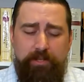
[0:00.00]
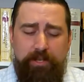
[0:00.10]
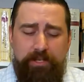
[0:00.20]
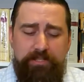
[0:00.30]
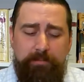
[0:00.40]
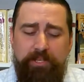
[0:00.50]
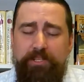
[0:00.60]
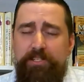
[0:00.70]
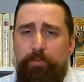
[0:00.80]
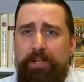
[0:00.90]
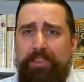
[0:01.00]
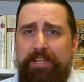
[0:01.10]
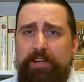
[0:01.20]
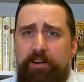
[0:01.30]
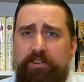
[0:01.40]
And some of the things that we
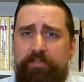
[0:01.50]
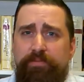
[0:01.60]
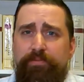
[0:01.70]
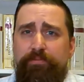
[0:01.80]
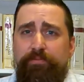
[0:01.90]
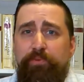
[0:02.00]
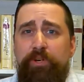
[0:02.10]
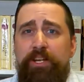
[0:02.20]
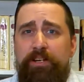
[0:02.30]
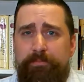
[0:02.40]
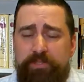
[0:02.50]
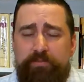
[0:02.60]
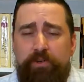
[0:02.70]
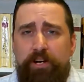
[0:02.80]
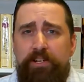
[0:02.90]
think are freedoms
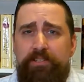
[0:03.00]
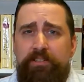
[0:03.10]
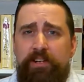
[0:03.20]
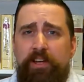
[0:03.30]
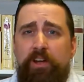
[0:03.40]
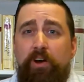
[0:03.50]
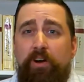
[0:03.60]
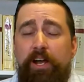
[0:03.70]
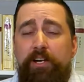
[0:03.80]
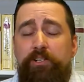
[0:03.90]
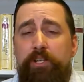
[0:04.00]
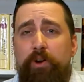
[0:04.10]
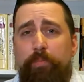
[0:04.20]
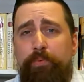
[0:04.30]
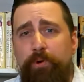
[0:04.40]
for us are actually
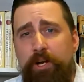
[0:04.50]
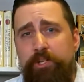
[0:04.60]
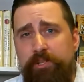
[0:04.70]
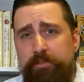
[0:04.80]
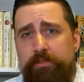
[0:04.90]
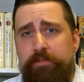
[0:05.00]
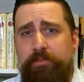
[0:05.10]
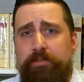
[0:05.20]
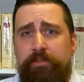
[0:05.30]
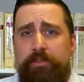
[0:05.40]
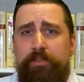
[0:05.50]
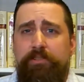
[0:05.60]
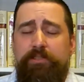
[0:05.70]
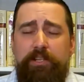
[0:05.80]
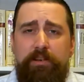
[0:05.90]
oppressions
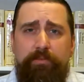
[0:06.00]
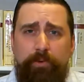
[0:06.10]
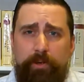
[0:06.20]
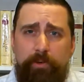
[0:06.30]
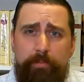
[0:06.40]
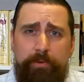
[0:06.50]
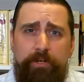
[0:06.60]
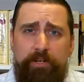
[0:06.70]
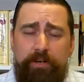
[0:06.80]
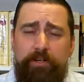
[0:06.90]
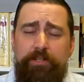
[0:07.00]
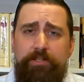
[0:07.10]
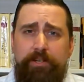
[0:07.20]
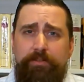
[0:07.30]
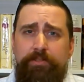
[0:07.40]
slavery we were putting on
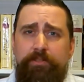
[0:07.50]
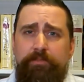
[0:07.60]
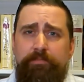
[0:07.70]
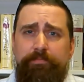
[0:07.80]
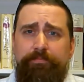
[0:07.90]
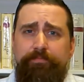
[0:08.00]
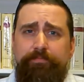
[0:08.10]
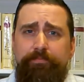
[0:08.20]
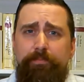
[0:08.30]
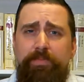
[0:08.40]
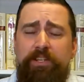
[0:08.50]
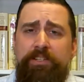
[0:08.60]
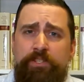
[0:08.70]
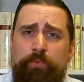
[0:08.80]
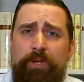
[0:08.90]
ourselves.
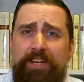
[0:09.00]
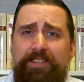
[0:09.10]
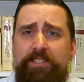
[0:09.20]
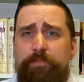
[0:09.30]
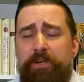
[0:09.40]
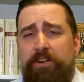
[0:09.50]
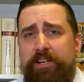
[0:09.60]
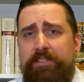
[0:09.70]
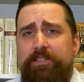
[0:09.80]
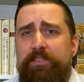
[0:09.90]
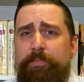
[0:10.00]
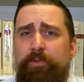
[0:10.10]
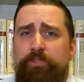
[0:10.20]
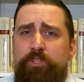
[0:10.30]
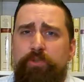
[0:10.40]
Because the way of the Spirit isn't
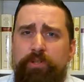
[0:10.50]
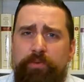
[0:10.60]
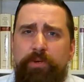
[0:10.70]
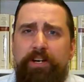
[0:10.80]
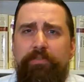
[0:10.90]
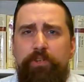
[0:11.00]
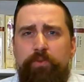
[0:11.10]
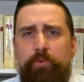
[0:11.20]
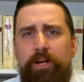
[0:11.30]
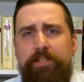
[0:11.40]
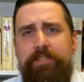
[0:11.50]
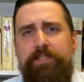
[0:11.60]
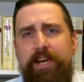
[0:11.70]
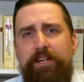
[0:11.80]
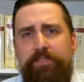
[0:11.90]
about doing whatever you want to
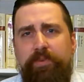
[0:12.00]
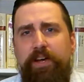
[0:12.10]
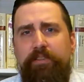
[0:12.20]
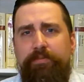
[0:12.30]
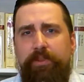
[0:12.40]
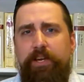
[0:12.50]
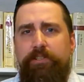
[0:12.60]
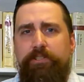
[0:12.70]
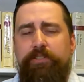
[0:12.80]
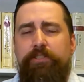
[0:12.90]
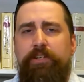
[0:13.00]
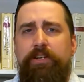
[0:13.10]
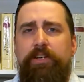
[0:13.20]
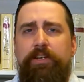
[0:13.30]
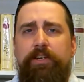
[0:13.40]
satisfy the flesh,
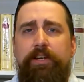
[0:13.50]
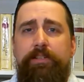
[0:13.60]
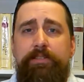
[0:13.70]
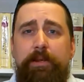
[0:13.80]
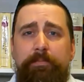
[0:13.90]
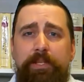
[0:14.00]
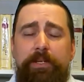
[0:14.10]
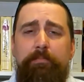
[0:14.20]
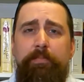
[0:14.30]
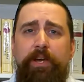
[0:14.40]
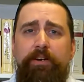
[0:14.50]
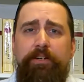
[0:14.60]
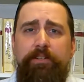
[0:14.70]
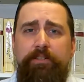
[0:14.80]
it's something better.